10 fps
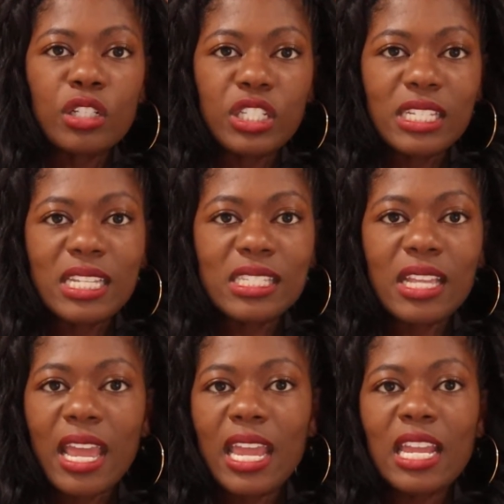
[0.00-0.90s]
does it
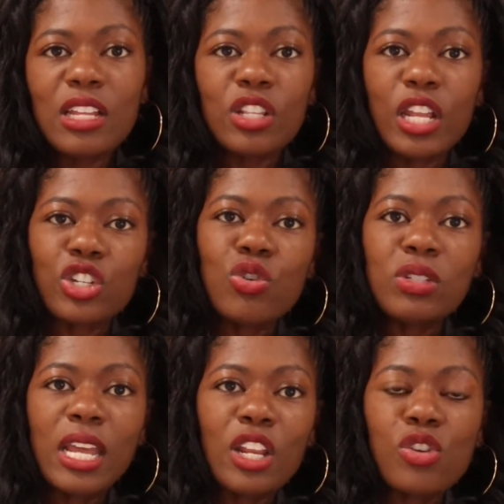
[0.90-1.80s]
say that you
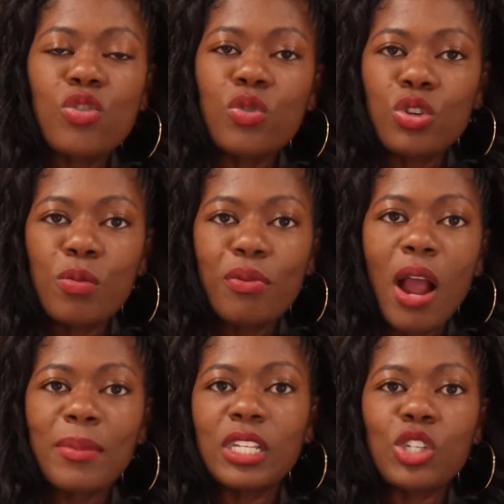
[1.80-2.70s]
said you
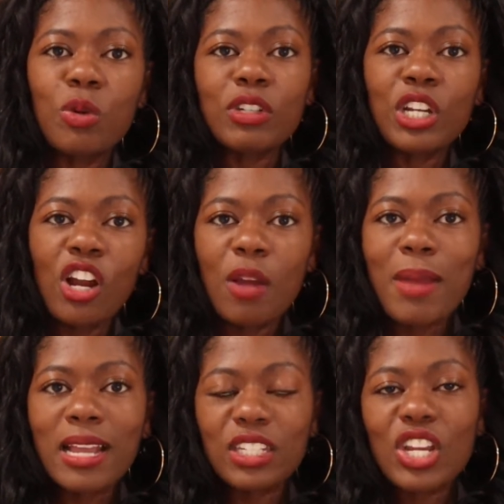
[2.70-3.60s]
promised that you would return back the